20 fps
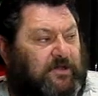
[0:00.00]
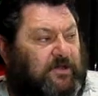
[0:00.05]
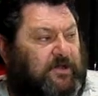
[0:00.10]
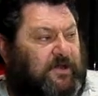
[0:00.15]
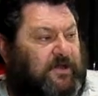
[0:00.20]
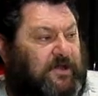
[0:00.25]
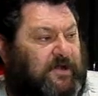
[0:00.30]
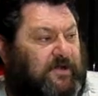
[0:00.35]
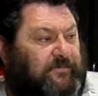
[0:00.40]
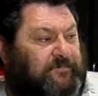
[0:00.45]

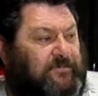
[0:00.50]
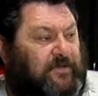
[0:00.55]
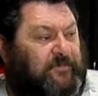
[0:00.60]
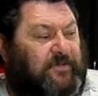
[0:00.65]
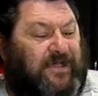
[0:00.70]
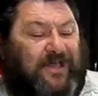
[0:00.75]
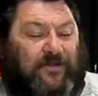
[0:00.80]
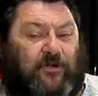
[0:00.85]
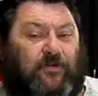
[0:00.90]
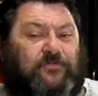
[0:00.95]
um, a
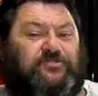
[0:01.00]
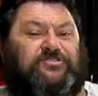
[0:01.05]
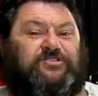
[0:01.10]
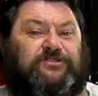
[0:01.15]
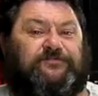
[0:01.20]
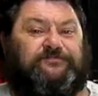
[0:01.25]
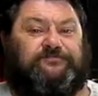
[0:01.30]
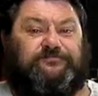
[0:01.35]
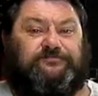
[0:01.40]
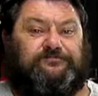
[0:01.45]
bad
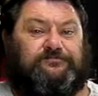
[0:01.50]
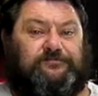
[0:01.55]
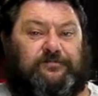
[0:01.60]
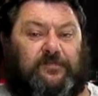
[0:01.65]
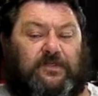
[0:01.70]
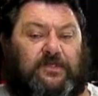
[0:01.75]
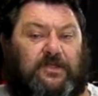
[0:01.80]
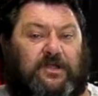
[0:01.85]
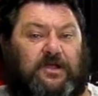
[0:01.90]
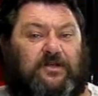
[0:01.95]
option,
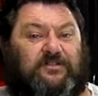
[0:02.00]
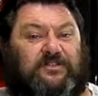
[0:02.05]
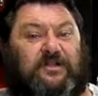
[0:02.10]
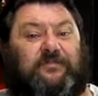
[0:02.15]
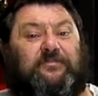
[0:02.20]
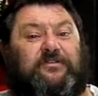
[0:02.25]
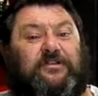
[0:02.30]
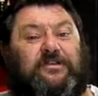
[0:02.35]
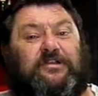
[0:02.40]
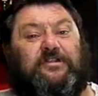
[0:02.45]
uh,
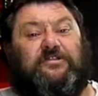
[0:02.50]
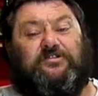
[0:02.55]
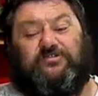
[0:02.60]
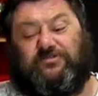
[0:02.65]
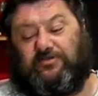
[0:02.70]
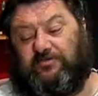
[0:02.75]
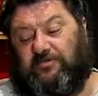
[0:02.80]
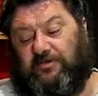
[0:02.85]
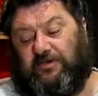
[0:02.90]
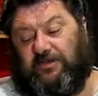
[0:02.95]
something to get
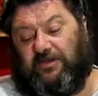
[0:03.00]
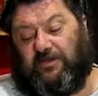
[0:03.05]
into,